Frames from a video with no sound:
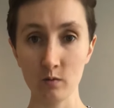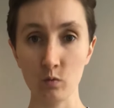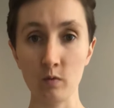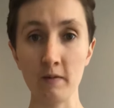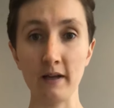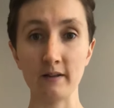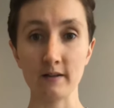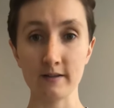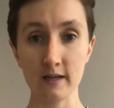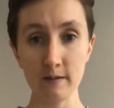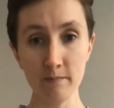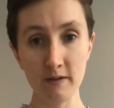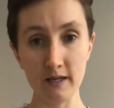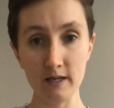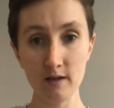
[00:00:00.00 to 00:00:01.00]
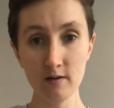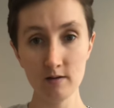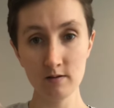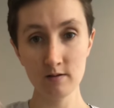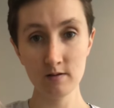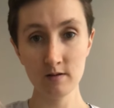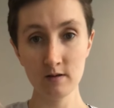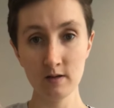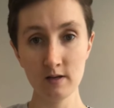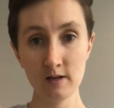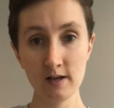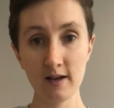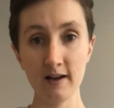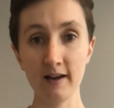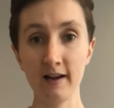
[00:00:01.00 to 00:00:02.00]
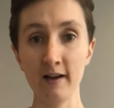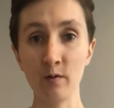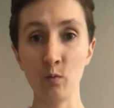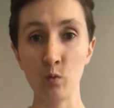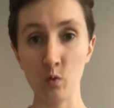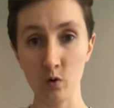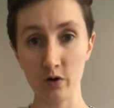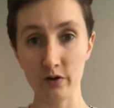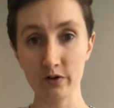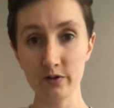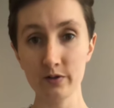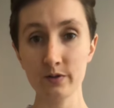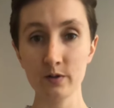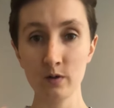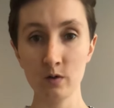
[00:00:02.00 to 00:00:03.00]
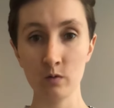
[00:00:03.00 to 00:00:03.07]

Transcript: we'll make the sign P, and wars,